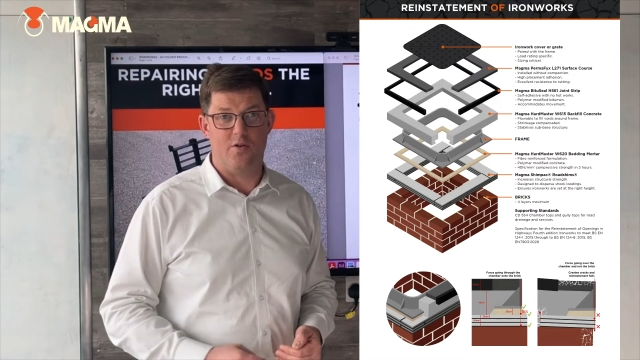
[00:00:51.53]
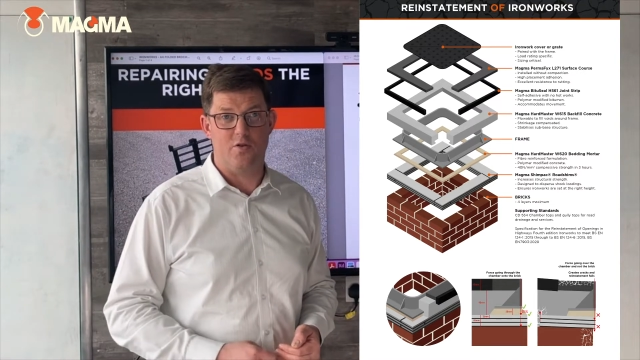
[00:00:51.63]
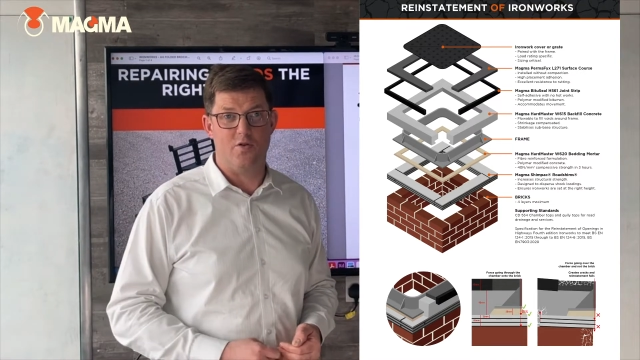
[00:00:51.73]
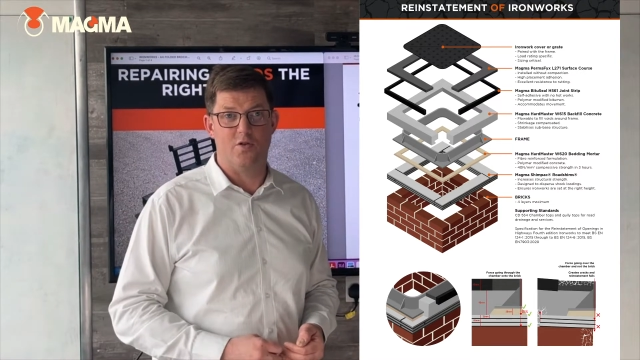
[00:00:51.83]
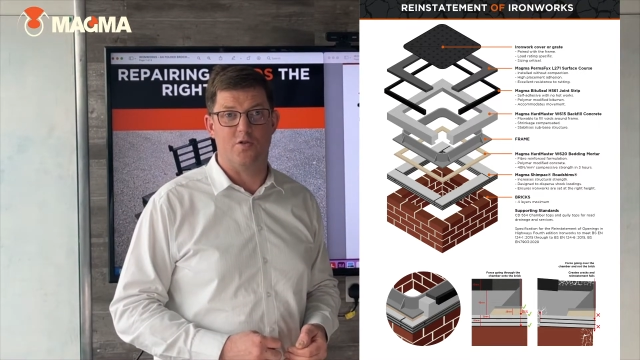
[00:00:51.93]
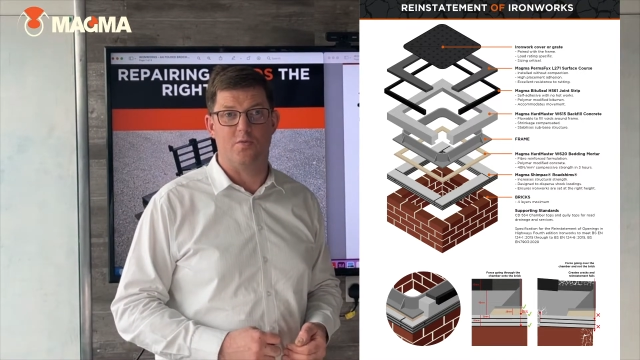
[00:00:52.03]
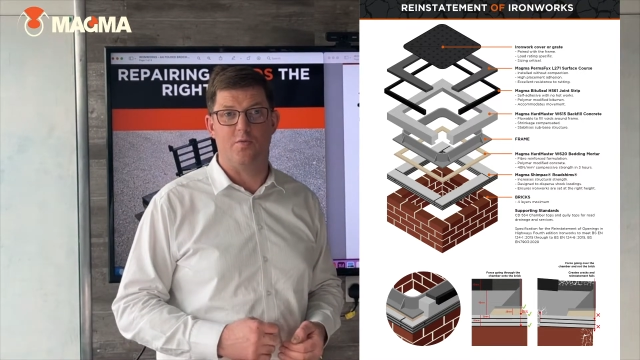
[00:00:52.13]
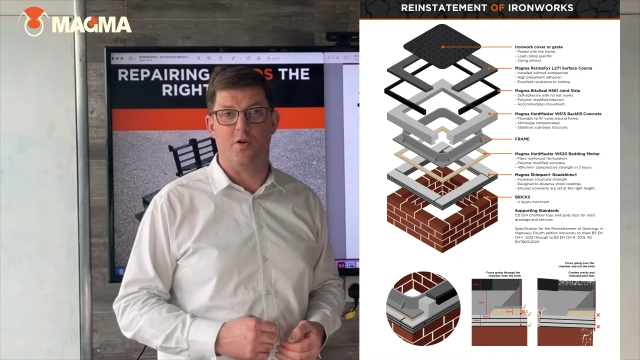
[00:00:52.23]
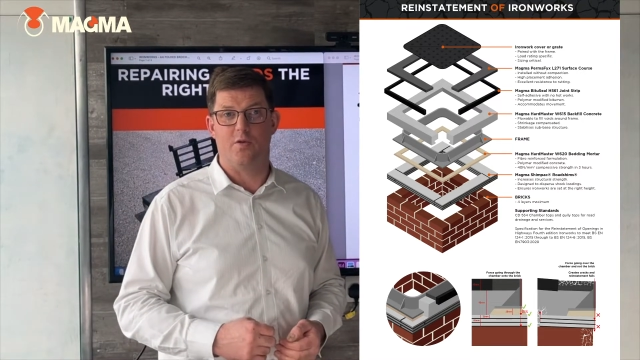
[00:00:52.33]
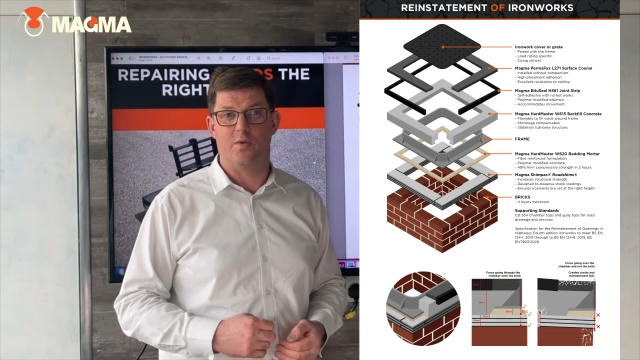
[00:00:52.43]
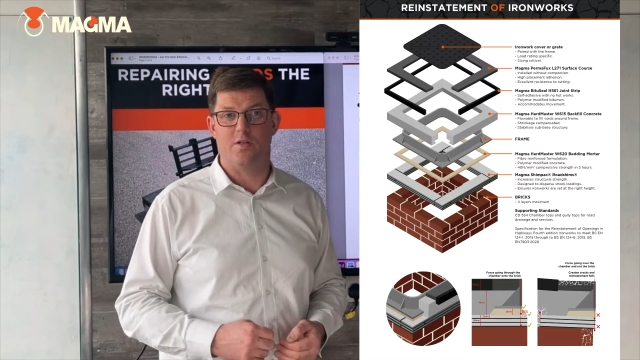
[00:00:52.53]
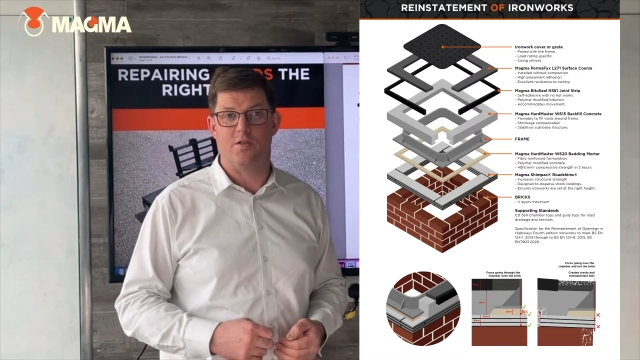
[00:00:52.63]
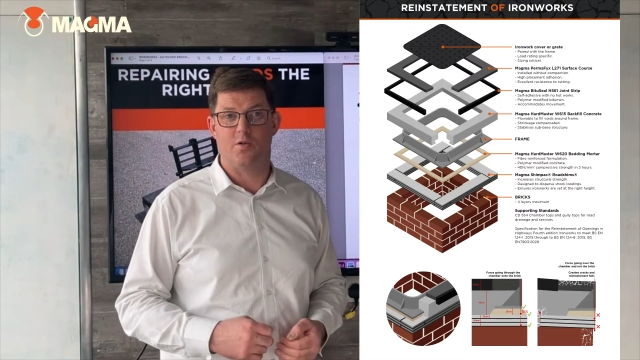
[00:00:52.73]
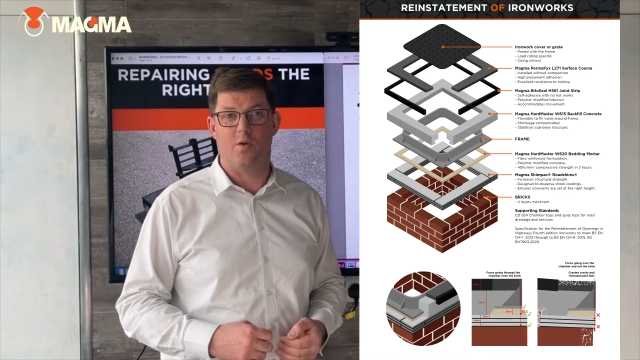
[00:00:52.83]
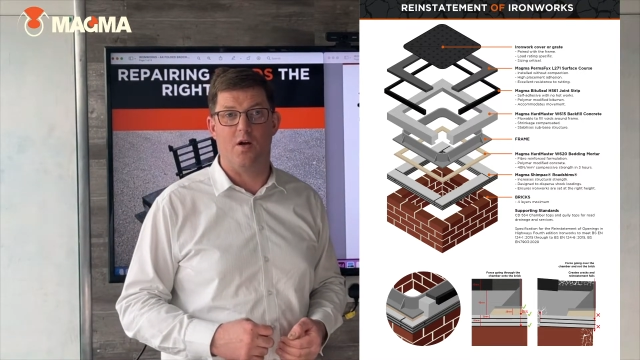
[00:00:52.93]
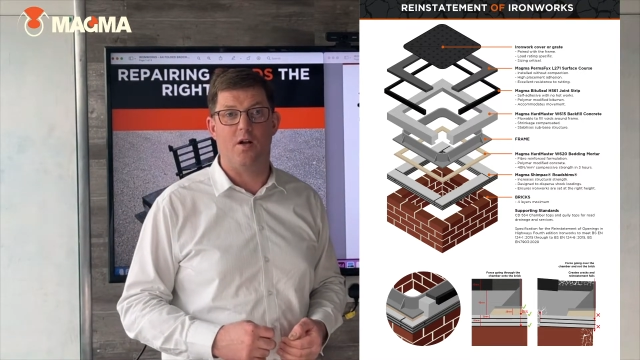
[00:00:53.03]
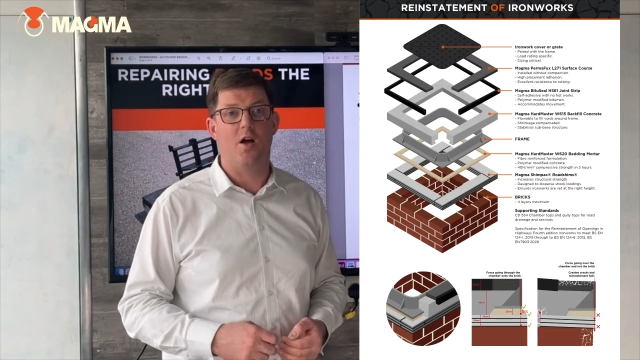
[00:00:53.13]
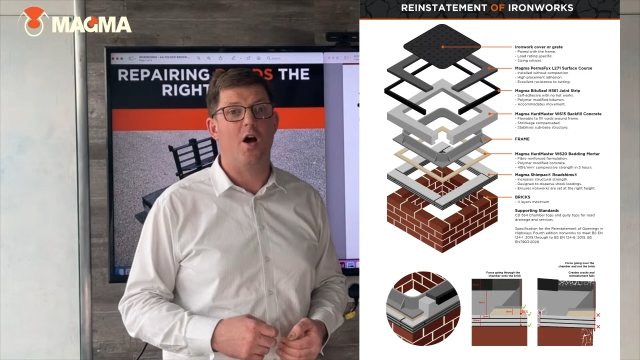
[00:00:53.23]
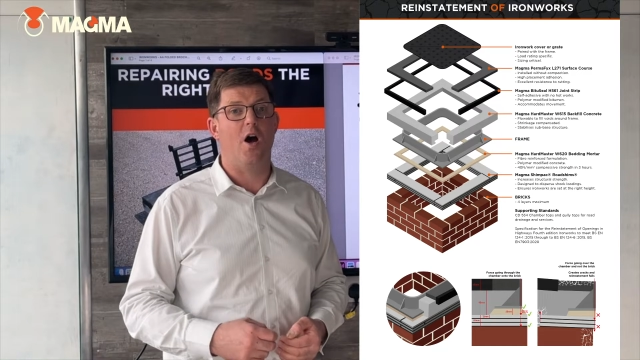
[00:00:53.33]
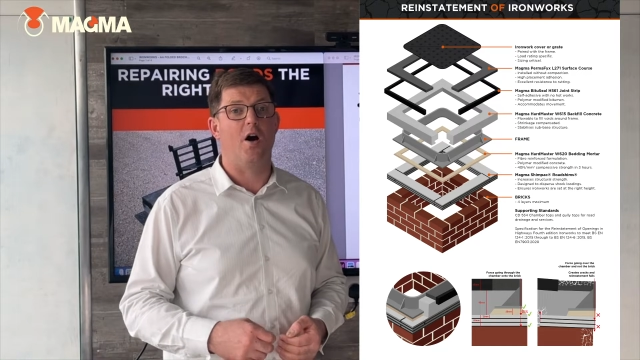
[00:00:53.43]
newtons per millimeter squared
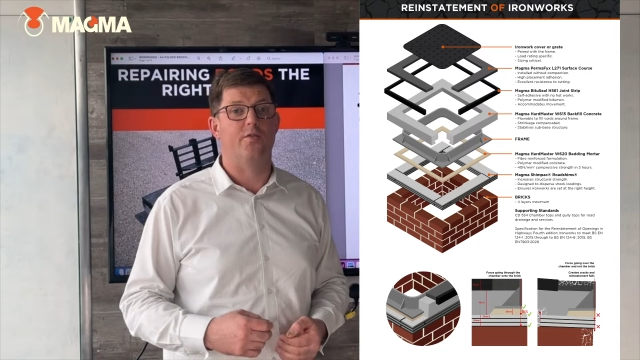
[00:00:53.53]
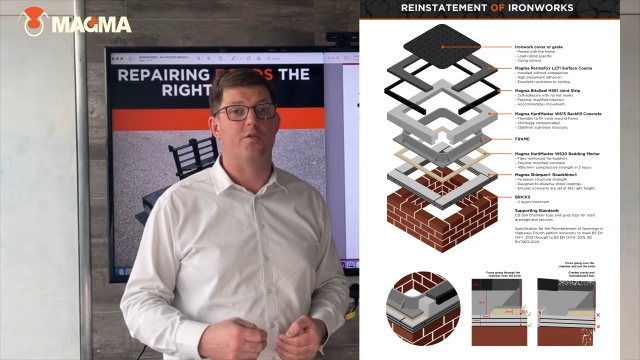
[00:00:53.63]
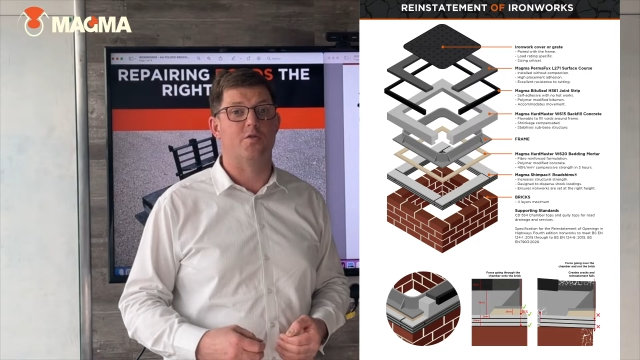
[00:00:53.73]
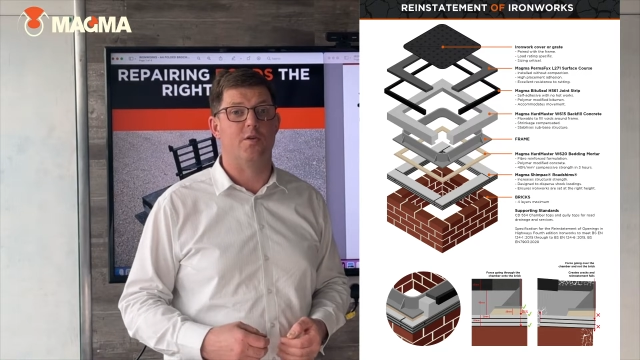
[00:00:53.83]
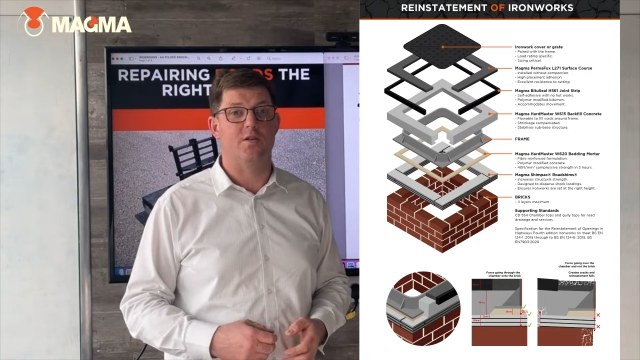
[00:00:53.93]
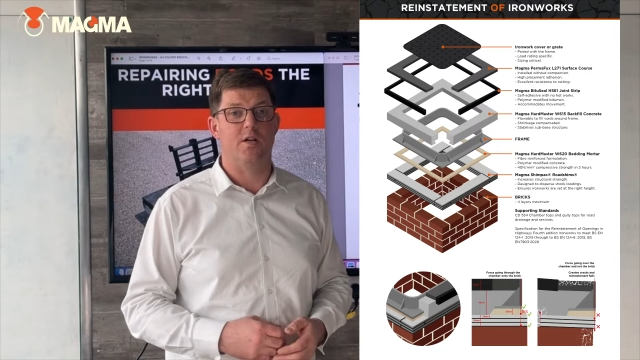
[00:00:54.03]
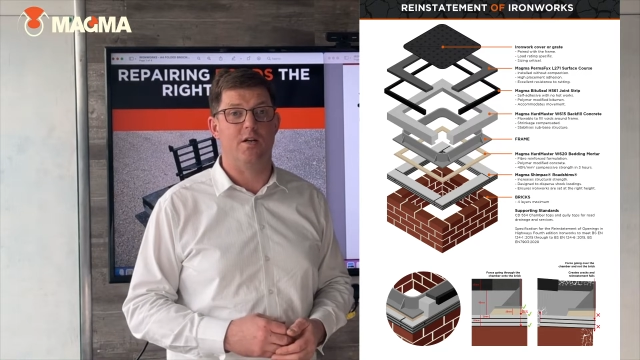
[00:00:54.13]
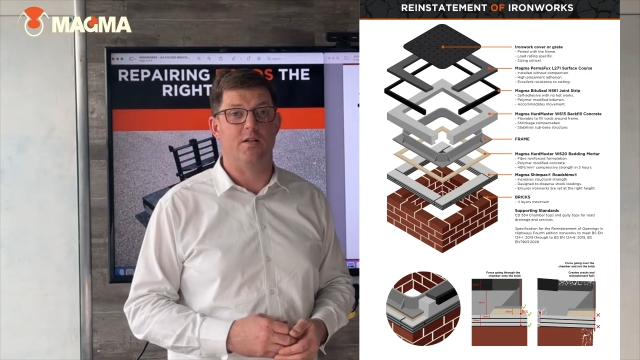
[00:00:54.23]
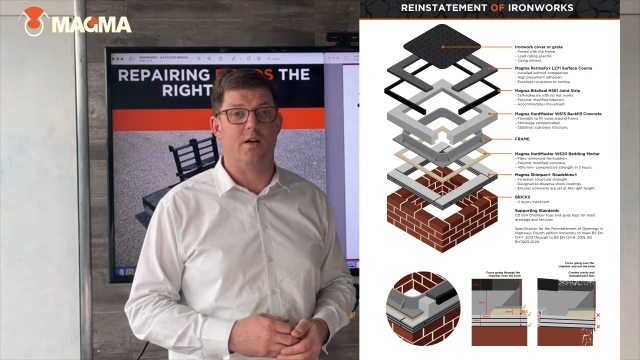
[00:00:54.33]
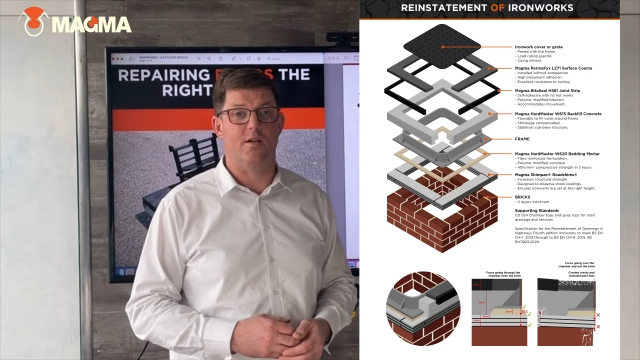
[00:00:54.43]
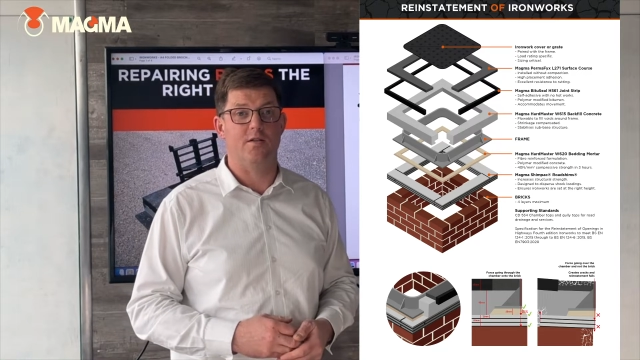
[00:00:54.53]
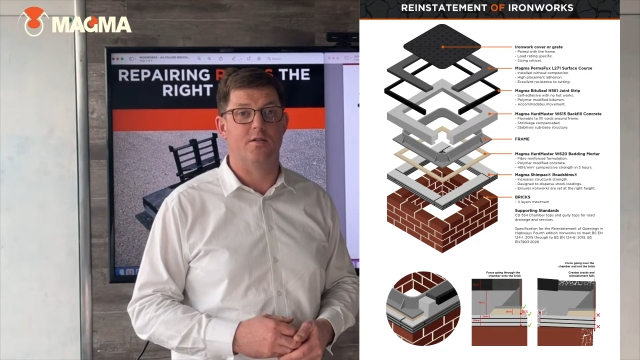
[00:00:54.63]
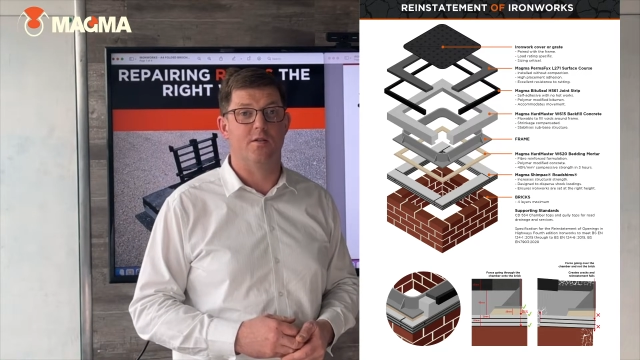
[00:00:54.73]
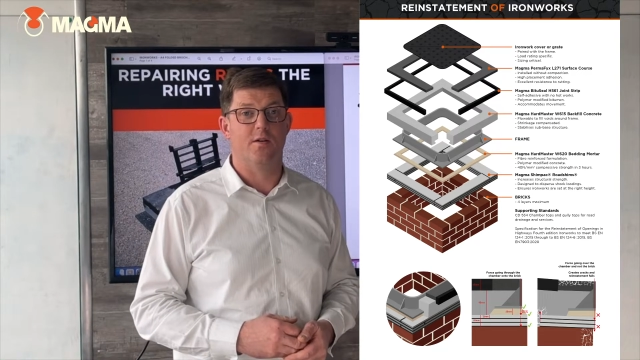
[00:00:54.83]
after 28 days.